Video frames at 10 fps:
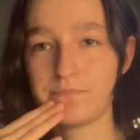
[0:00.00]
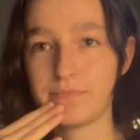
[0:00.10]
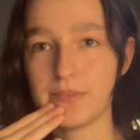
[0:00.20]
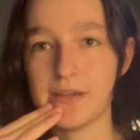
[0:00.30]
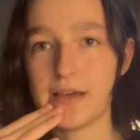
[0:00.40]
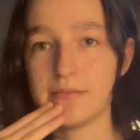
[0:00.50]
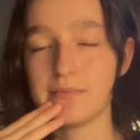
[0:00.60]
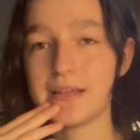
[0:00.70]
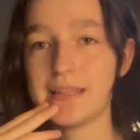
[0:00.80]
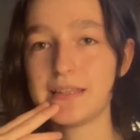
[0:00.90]
yeah,
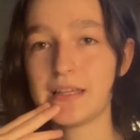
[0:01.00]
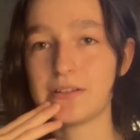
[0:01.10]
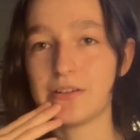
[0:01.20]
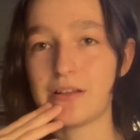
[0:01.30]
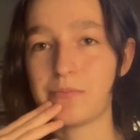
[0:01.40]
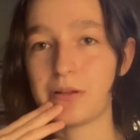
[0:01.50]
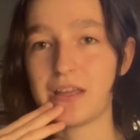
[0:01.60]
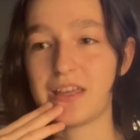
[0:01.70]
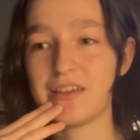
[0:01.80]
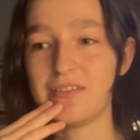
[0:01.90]
I think they turned out
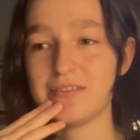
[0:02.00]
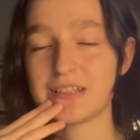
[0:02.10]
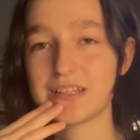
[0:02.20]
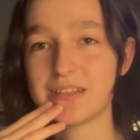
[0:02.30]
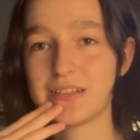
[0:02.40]
pretty cute.